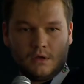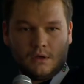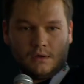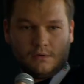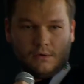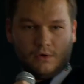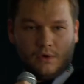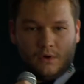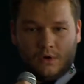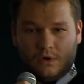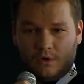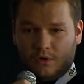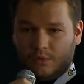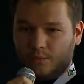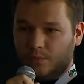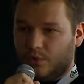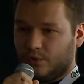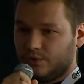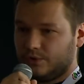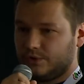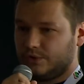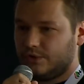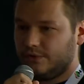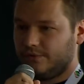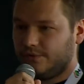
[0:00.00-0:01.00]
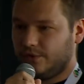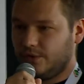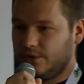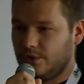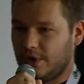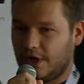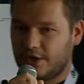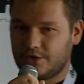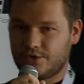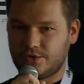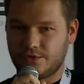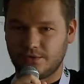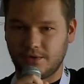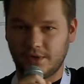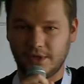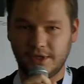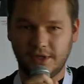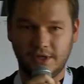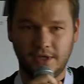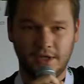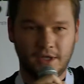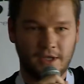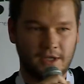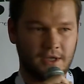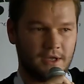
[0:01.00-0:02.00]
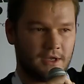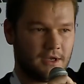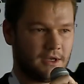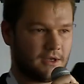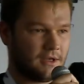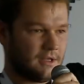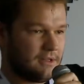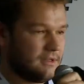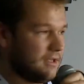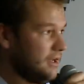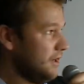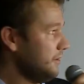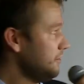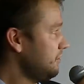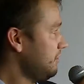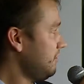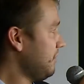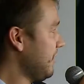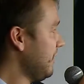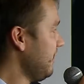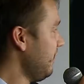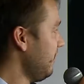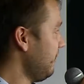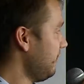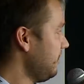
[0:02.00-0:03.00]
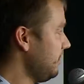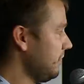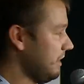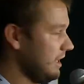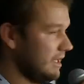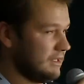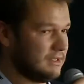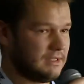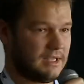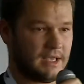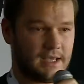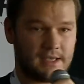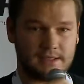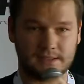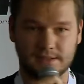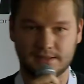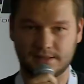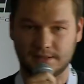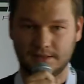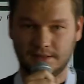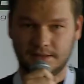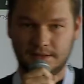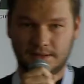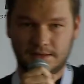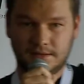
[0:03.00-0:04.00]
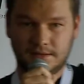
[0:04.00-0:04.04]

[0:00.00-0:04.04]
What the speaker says: Oh, most of you actually. And how many of you can test?